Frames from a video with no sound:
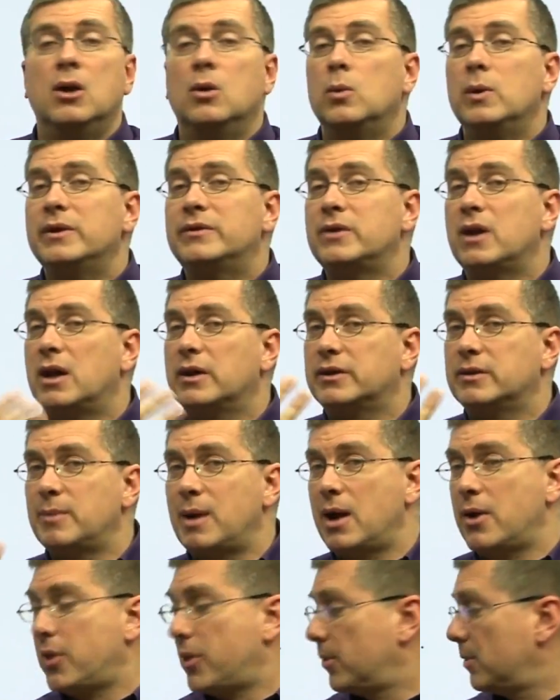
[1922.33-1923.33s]
We talked
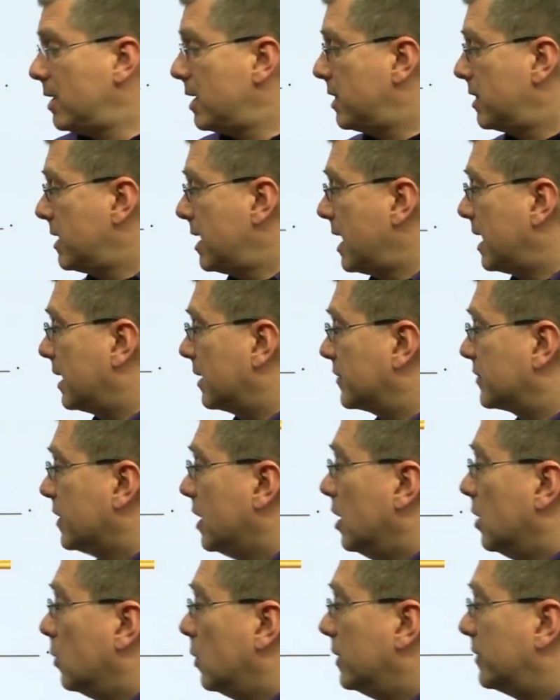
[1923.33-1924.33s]
about 3 things.
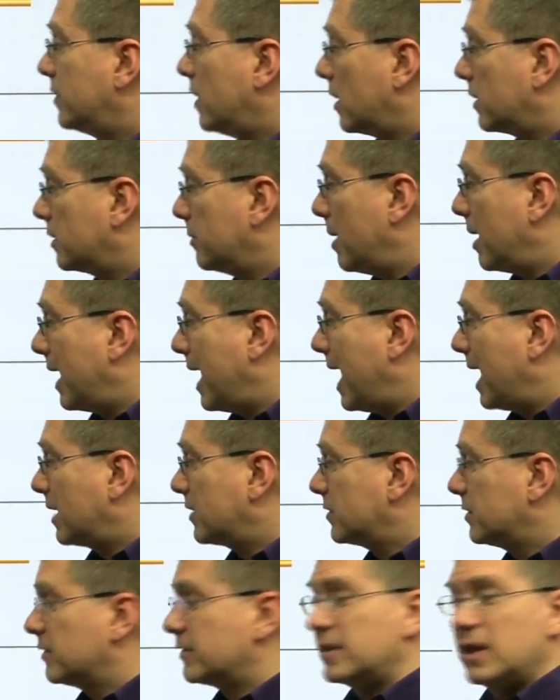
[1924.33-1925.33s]
We talked about
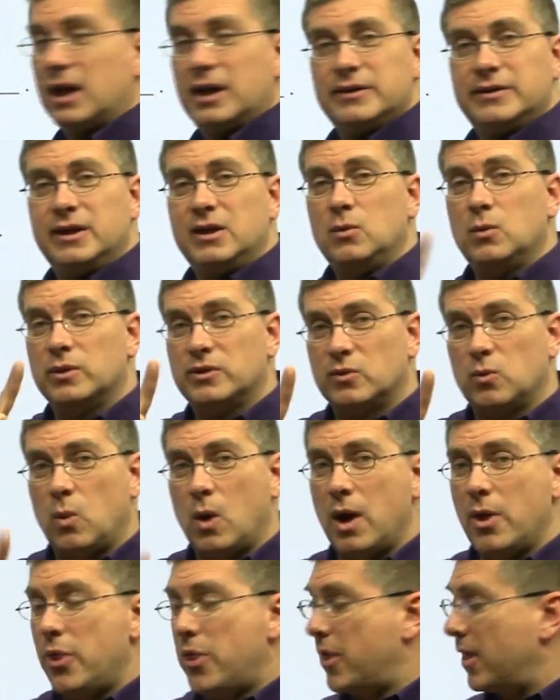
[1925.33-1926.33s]
exercising was
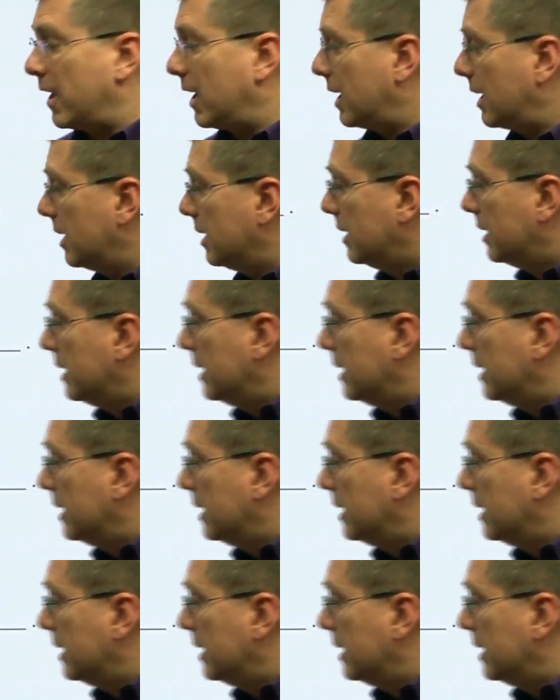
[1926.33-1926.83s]
one thing.